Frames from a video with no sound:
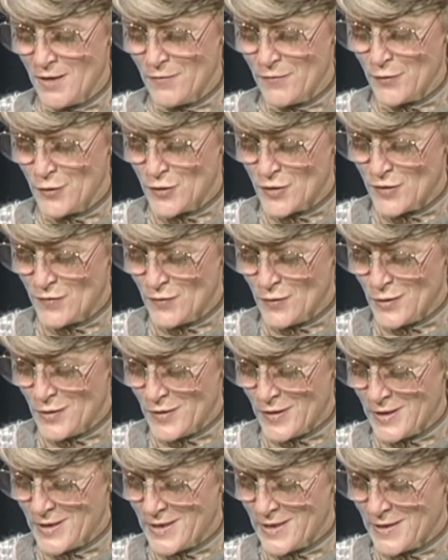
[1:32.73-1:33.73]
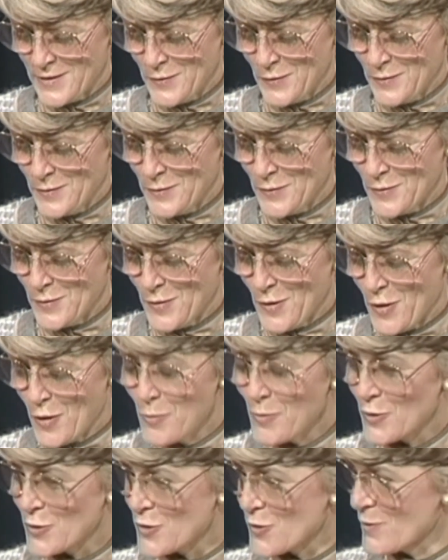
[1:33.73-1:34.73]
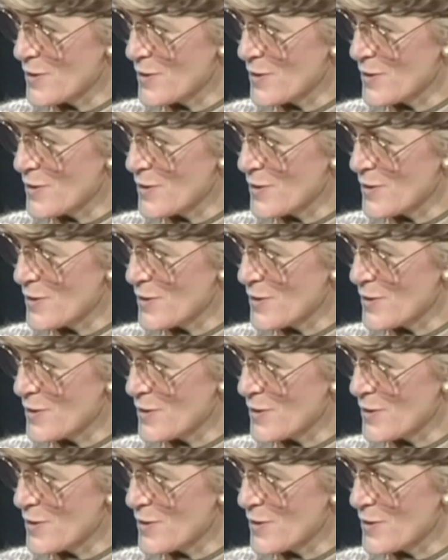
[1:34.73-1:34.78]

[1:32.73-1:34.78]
first of all, that I almost